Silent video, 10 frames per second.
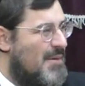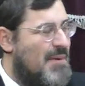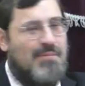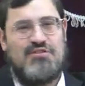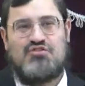
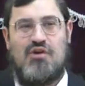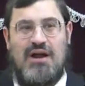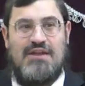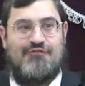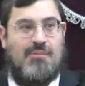People are
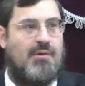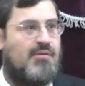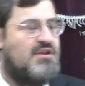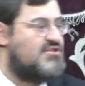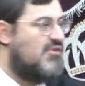struggling for
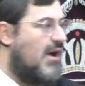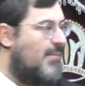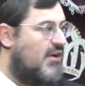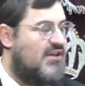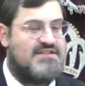parnasa,
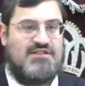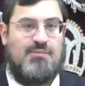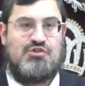Rahman al-Islam.